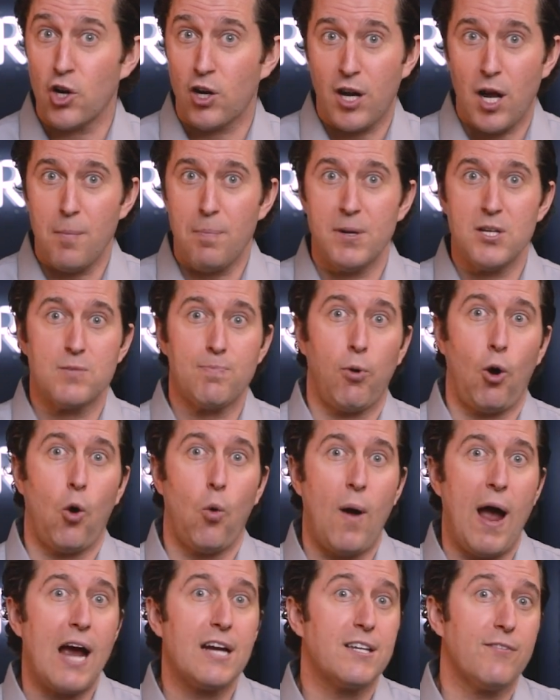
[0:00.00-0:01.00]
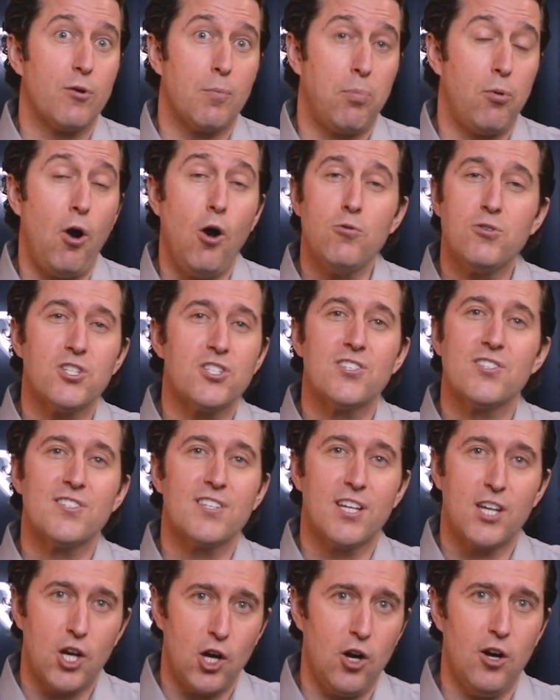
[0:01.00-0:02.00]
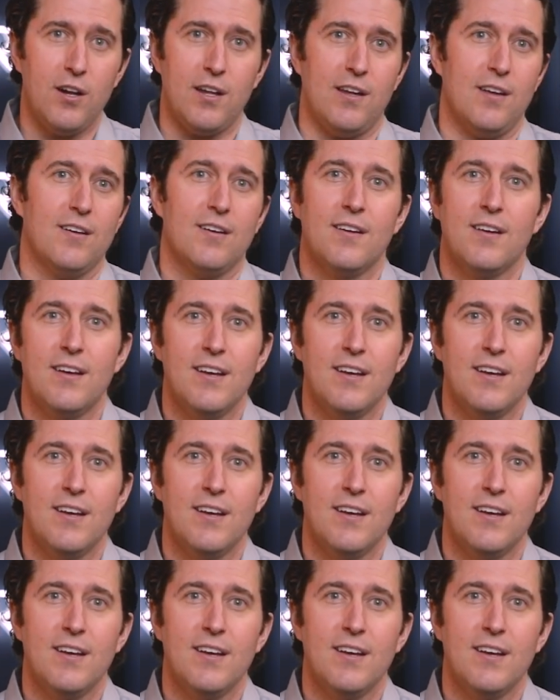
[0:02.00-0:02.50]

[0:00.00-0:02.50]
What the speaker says: your company's proactive approach to security.